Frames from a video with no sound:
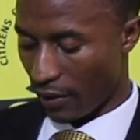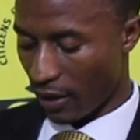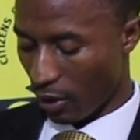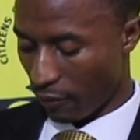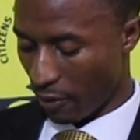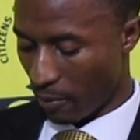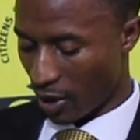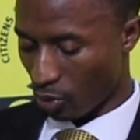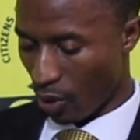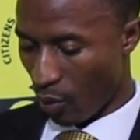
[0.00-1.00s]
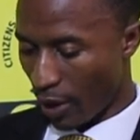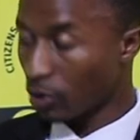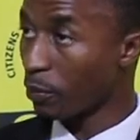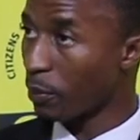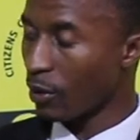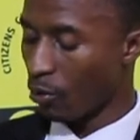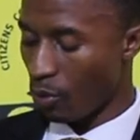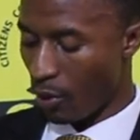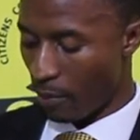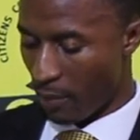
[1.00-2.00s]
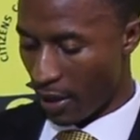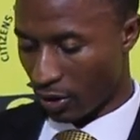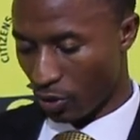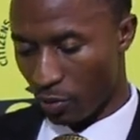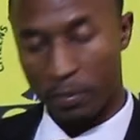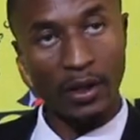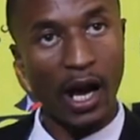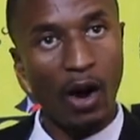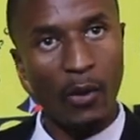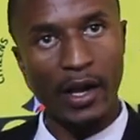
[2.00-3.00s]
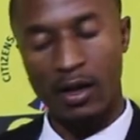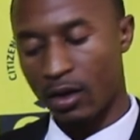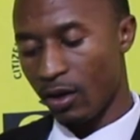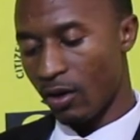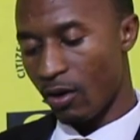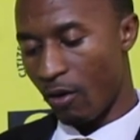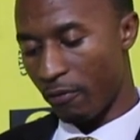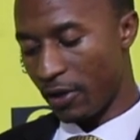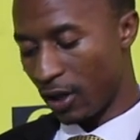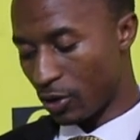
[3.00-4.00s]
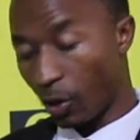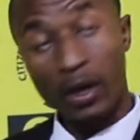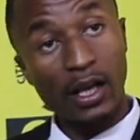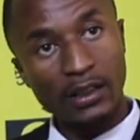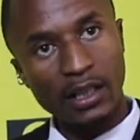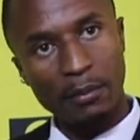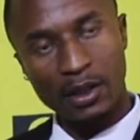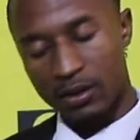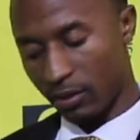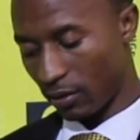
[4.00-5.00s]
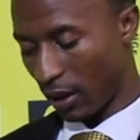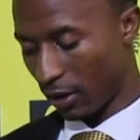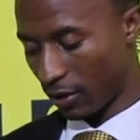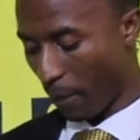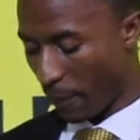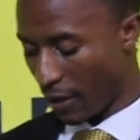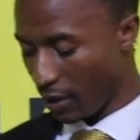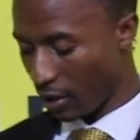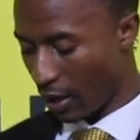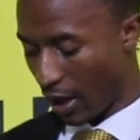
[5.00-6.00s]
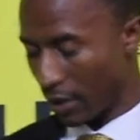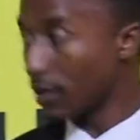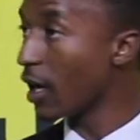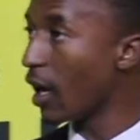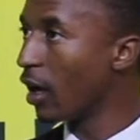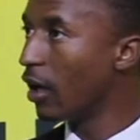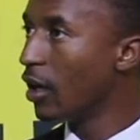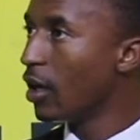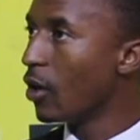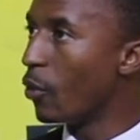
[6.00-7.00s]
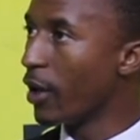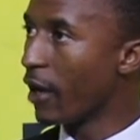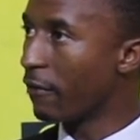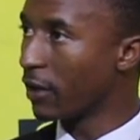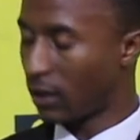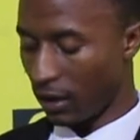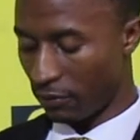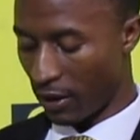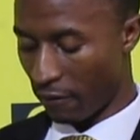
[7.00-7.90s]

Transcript: Thank you very much. We were meant to be aware of the Troika summit that is happening, and we have received a